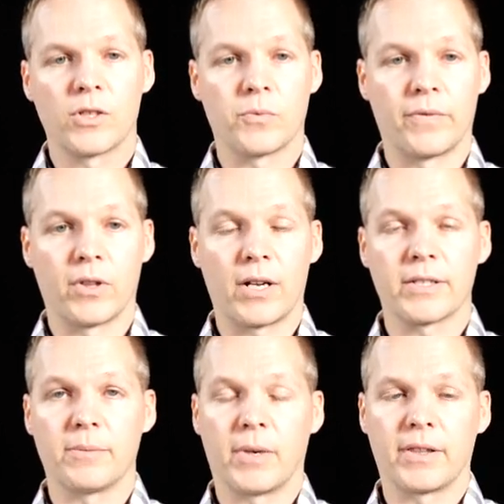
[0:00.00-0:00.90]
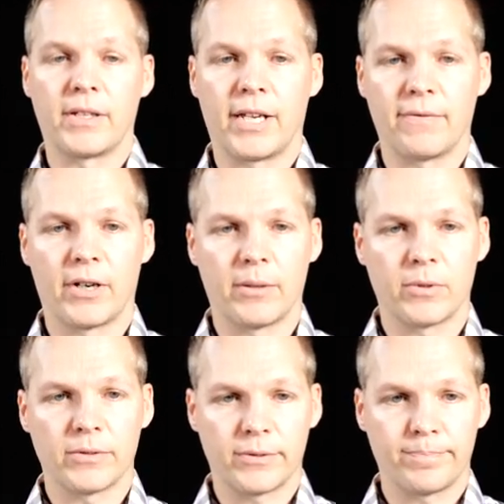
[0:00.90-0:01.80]
So we've lost the month and day
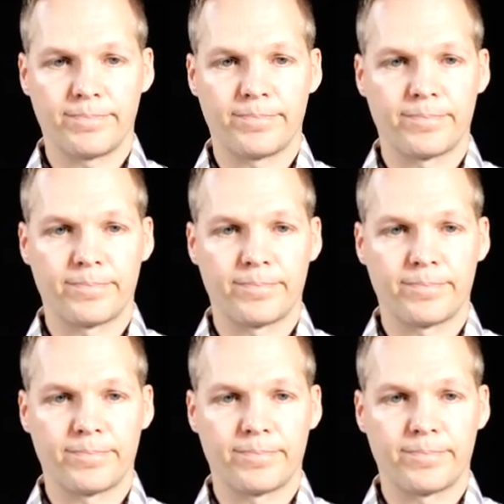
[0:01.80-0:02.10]
variables.